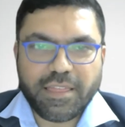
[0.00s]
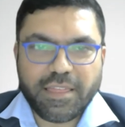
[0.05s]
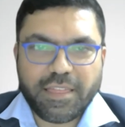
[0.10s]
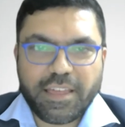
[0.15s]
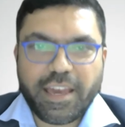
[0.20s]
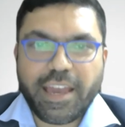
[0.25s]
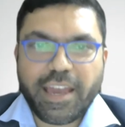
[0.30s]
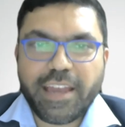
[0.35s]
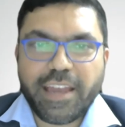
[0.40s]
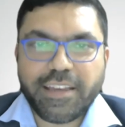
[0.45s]

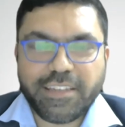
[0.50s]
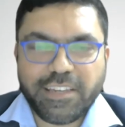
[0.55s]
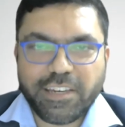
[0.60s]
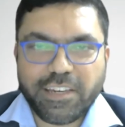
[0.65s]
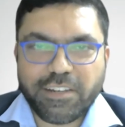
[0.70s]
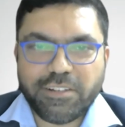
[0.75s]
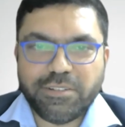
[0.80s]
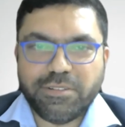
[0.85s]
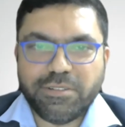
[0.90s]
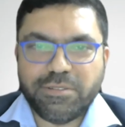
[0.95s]
Thank
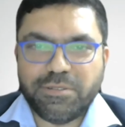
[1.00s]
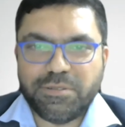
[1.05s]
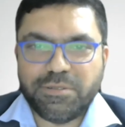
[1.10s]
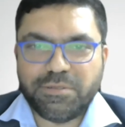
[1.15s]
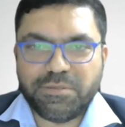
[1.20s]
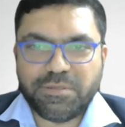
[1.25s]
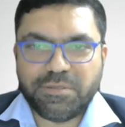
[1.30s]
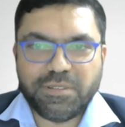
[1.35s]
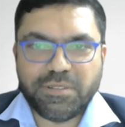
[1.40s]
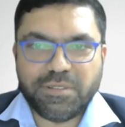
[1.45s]

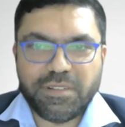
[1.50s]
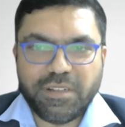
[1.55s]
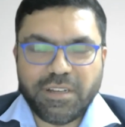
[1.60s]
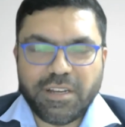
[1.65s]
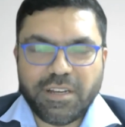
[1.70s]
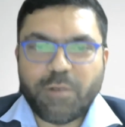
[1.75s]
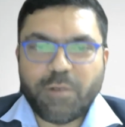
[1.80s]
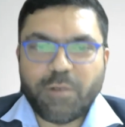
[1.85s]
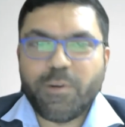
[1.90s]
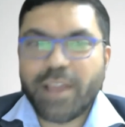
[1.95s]
you.
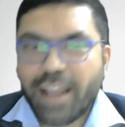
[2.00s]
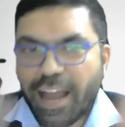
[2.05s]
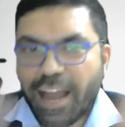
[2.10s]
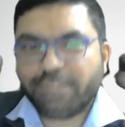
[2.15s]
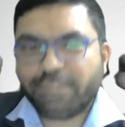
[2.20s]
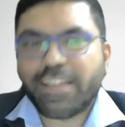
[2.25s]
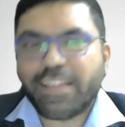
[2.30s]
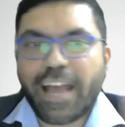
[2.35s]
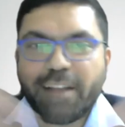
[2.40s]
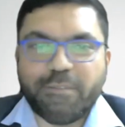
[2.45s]
We
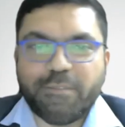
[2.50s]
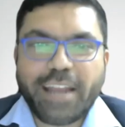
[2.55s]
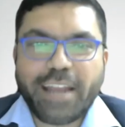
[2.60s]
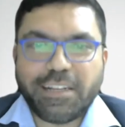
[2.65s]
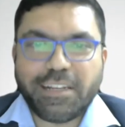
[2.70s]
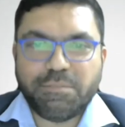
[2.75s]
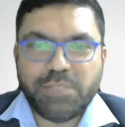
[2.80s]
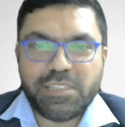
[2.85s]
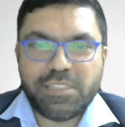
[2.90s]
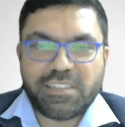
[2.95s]
love that
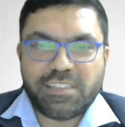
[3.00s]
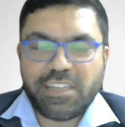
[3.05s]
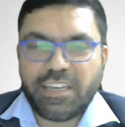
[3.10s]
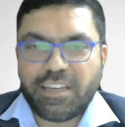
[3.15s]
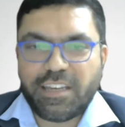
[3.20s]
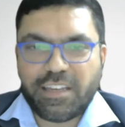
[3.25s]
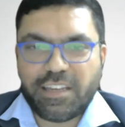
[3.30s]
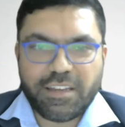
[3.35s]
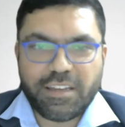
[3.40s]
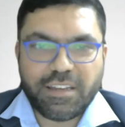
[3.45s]
vitamin
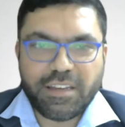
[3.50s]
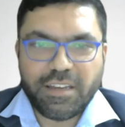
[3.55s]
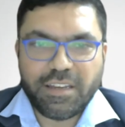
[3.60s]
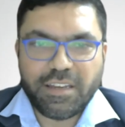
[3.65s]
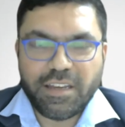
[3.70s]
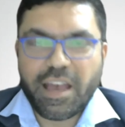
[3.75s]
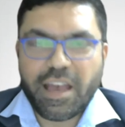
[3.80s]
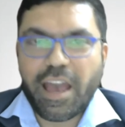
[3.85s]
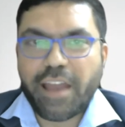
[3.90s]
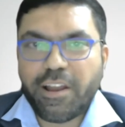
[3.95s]
C
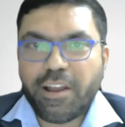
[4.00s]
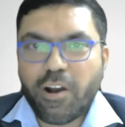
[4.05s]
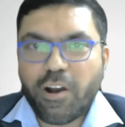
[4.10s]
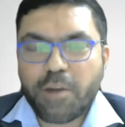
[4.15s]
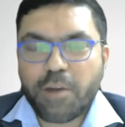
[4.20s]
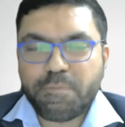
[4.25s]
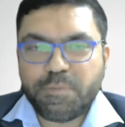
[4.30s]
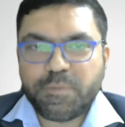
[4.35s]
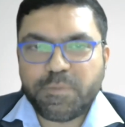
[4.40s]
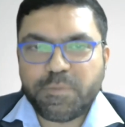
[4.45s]
and
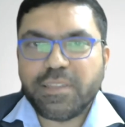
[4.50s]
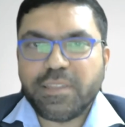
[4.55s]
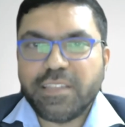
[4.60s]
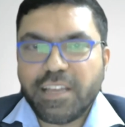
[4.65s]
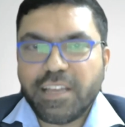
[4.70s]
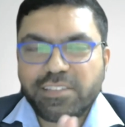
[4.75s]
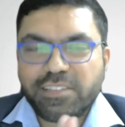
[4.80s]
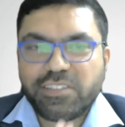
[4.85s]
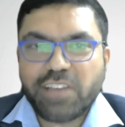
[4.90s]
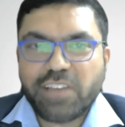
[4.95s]
hope
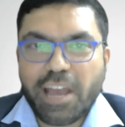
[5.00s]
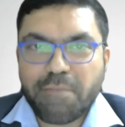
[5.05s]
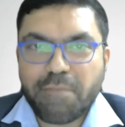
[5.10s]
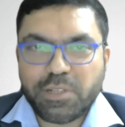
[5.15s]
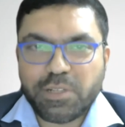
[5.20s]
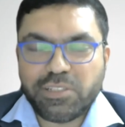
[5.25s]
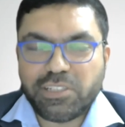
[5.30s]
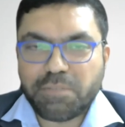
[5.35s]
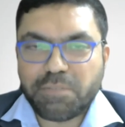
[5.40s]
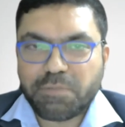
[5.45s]
this
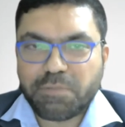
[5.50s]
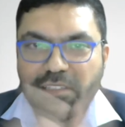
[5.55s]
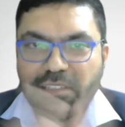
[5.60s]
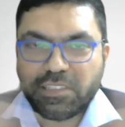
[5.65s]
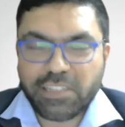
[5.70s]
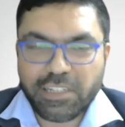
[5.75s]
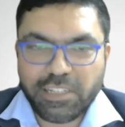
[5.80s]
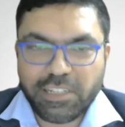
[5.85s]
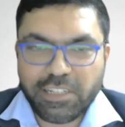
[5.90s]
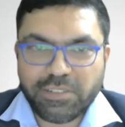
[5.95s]
championship
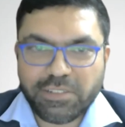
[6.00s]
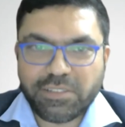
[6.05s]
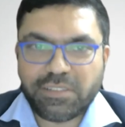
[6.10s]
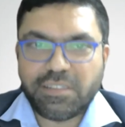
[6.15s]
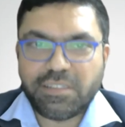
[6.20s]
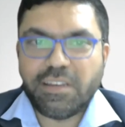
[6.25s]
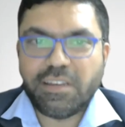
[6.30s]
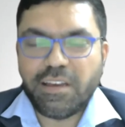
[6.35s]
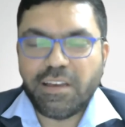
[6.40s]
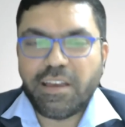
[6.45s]

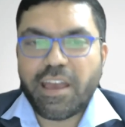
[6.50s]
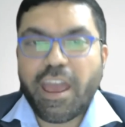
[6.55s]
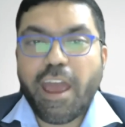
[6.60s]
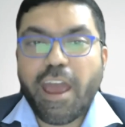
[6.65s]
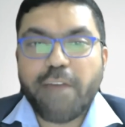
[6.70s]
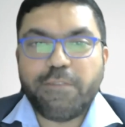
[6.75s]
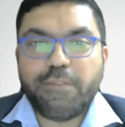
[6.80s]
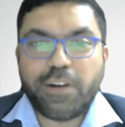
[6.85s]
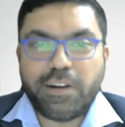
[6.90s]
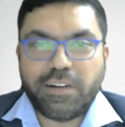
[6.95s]
continues
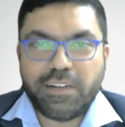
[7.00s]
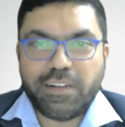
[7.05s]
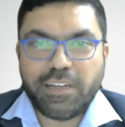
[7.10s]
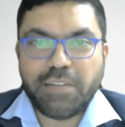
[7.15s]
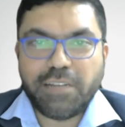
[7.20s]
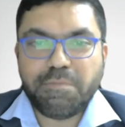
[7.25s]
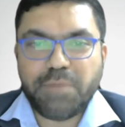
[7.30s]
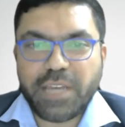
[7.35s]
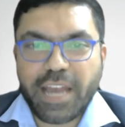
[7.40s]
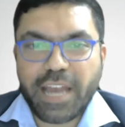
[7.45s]
ever
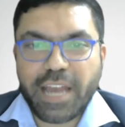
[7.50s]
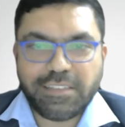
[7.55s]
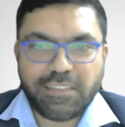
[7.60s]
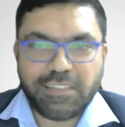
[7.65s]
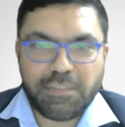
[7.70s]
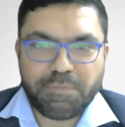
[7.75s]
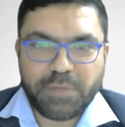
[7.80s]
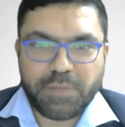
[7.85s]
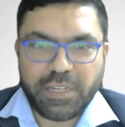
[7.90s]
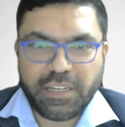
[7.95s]
in
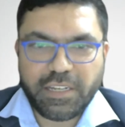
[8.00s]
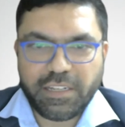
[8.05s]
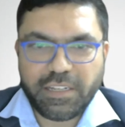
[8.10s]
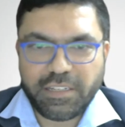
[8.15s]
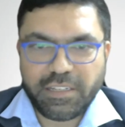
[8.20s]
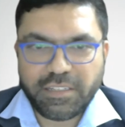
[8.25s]
BITP.